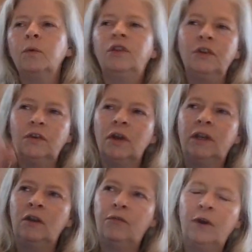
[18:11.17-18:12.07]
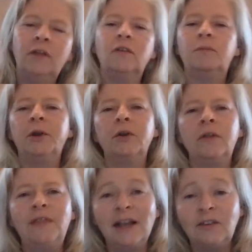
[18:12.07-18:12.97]
which is identifying the spirit
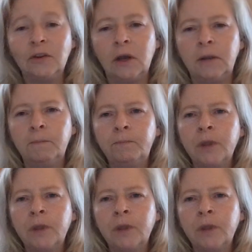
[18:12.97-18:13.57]
on that side,